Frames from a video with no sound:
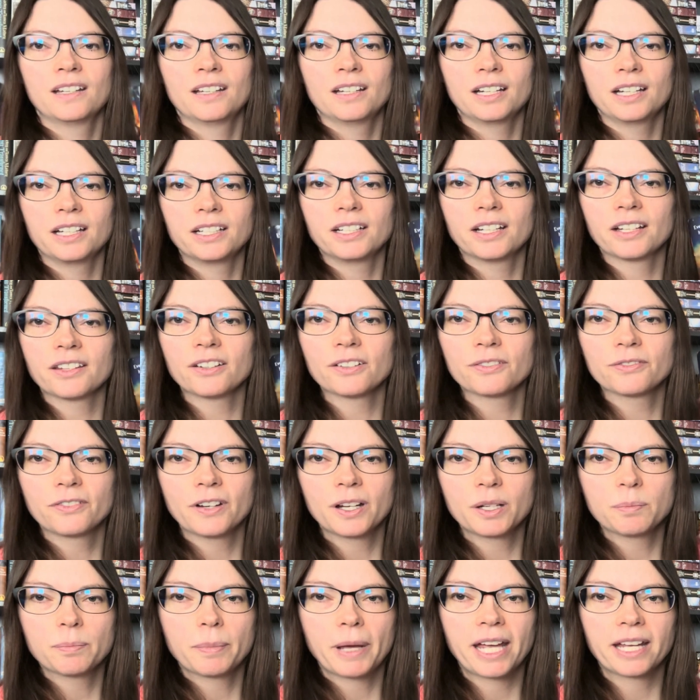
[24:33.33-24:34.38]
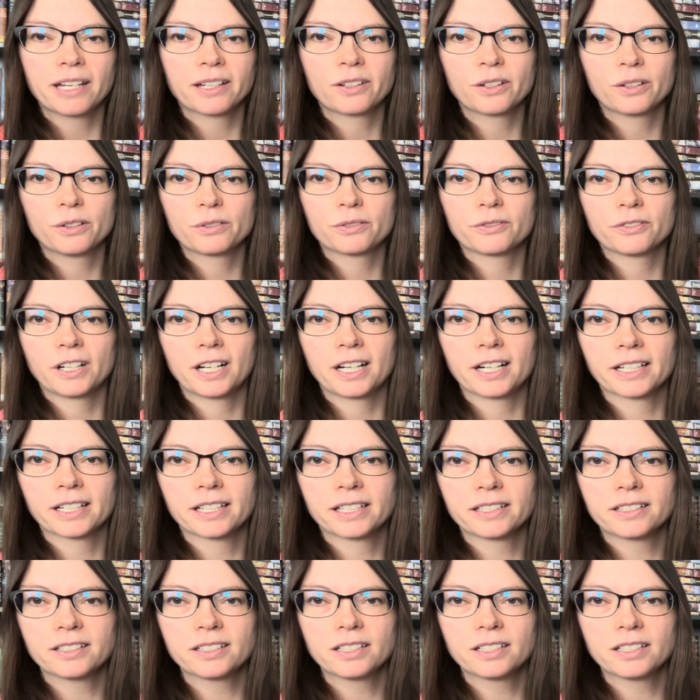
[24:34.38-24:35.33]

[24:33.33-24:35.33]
Another fun Pango find,